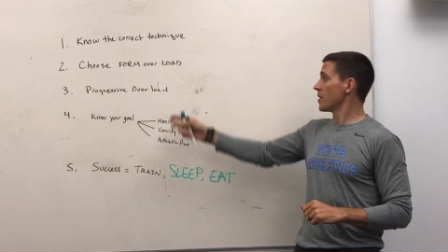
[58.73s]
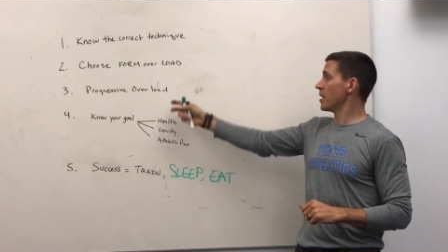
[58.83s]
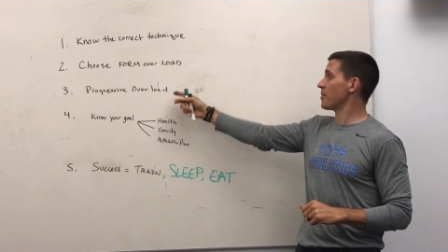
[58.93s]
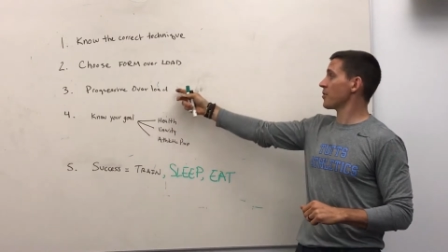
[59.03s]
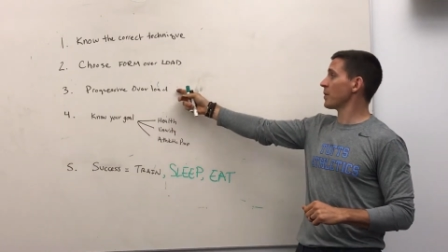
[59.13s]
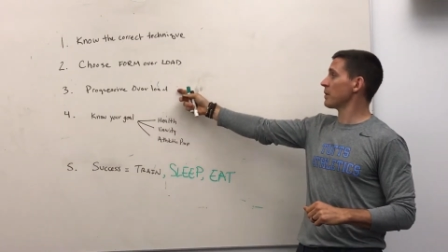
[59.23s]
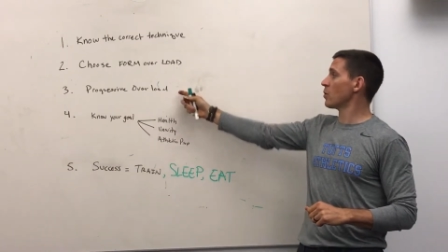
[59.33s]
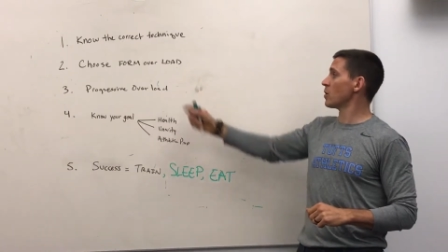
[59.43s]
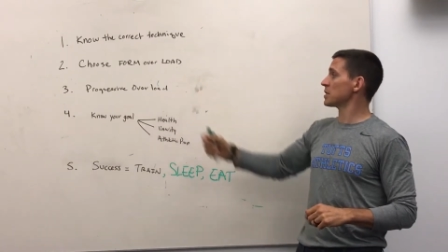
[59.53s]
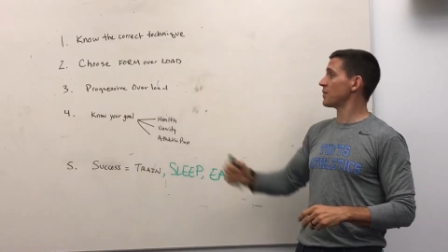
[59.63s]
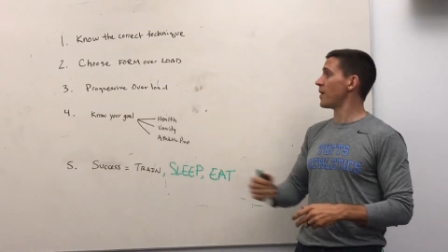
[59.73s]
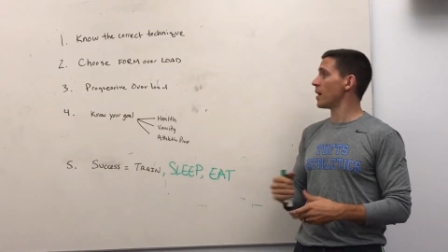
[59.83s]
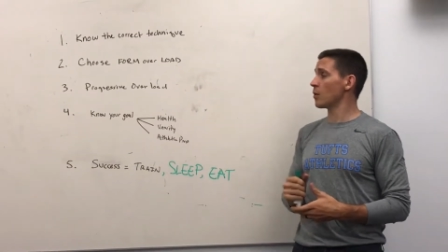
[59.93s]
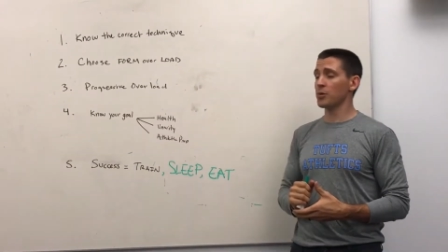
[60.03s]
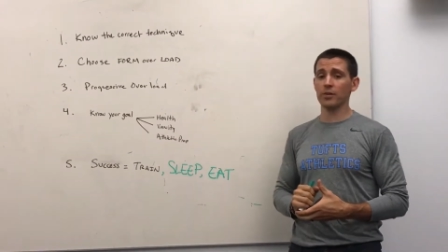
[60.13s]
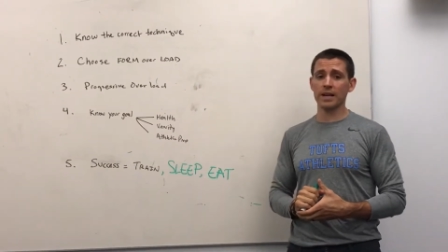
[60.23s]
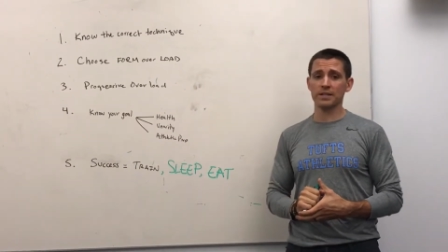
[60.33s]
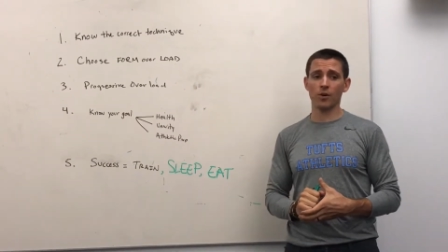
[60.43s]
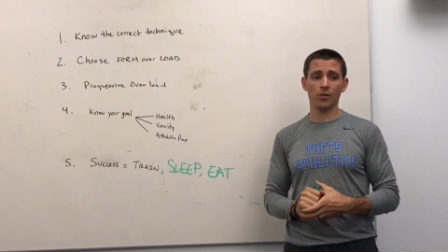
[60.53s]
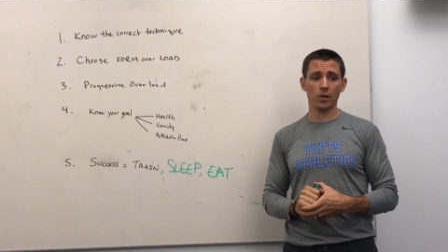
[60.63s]
The number 3 rule is to follow
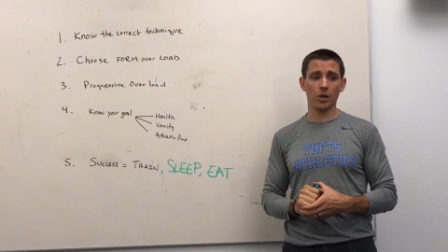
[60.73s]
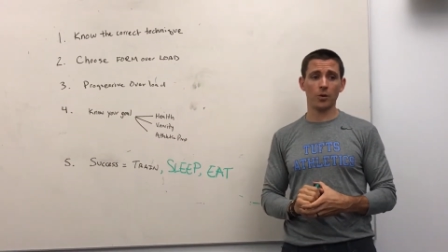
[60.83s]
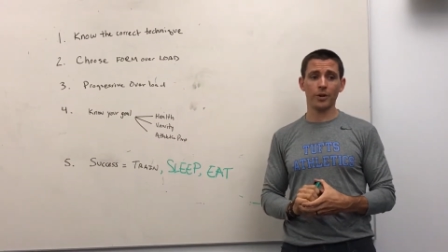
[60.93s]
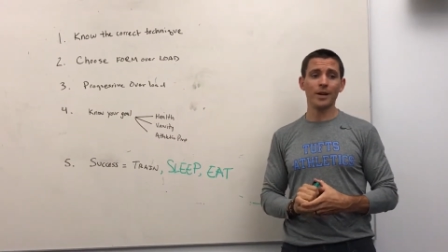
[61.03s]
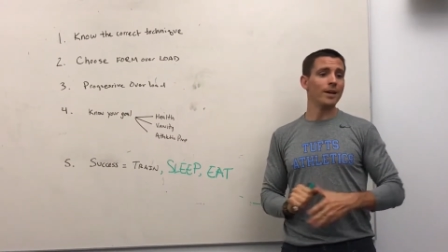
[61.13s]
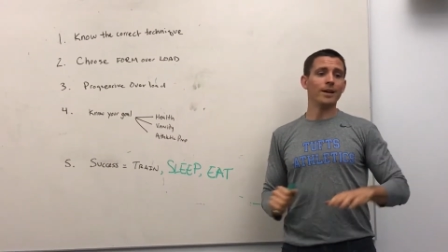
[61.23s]
progressive overload.